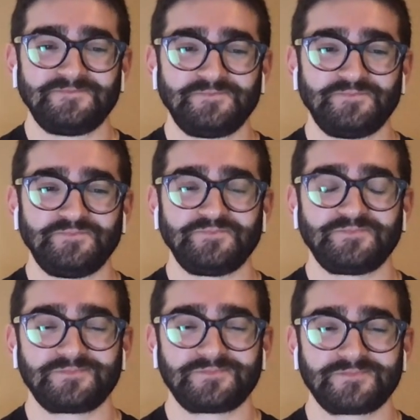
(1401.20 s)

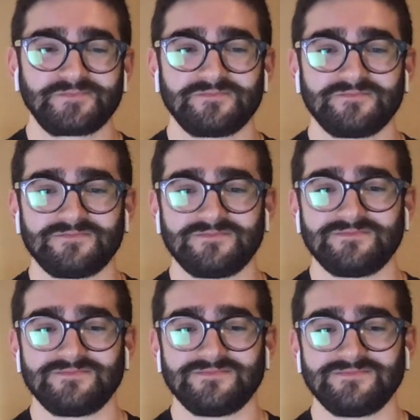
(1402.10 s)

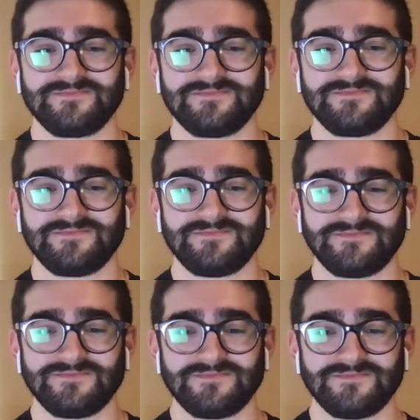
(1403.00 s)

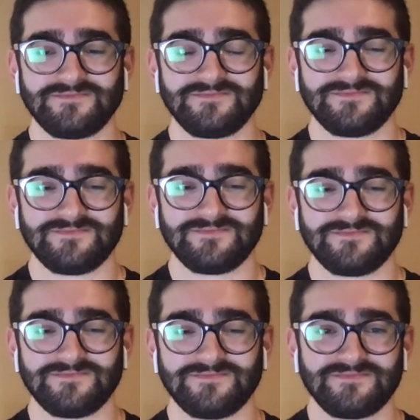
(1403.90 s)

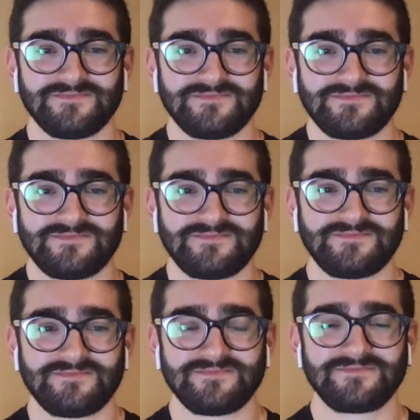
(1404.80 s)

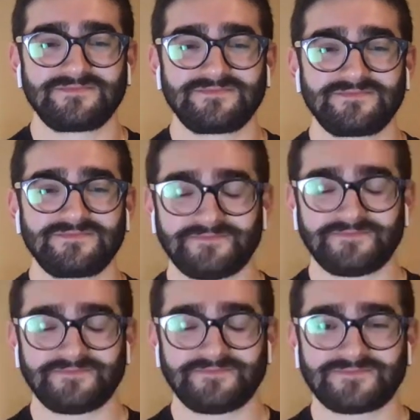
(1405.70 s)

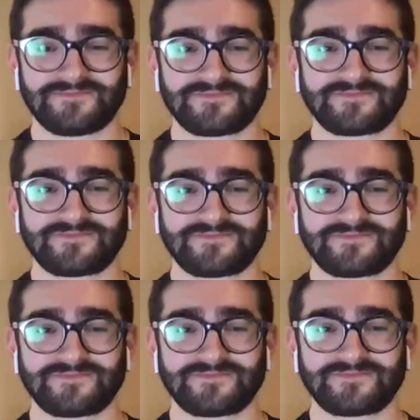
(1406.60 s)

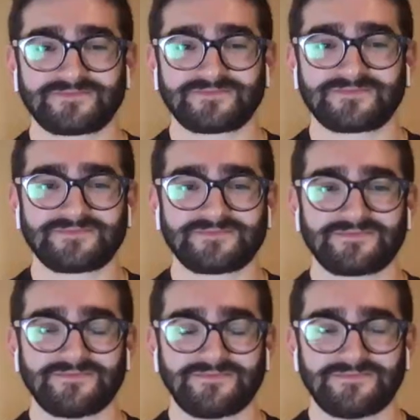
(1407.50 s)

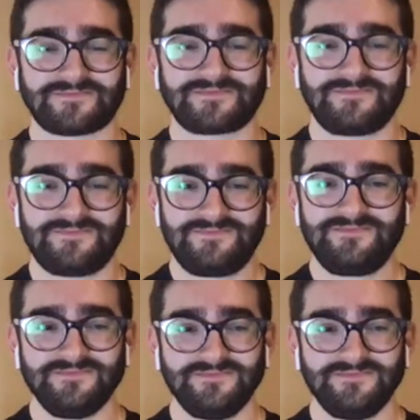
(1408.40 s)
(silent)